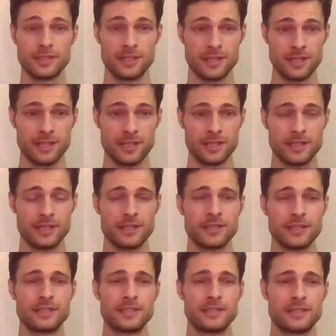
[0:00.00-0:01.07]

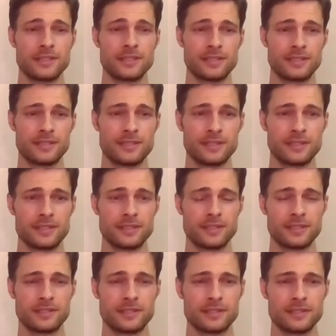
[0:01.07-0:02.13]

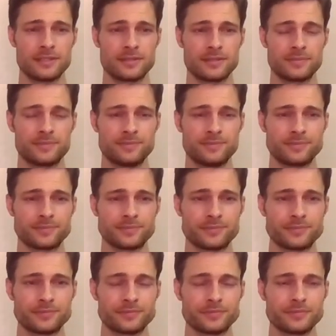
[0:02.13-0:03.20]

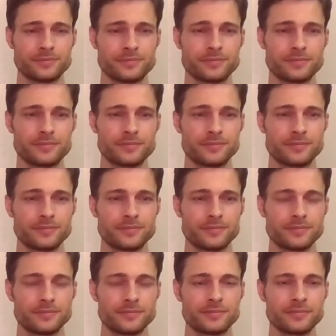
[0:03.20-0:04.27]

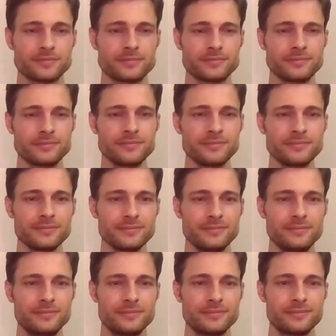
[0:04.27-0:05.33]

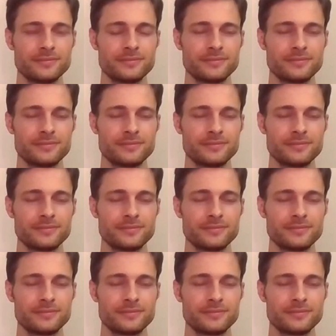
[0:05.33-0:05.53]
(silent)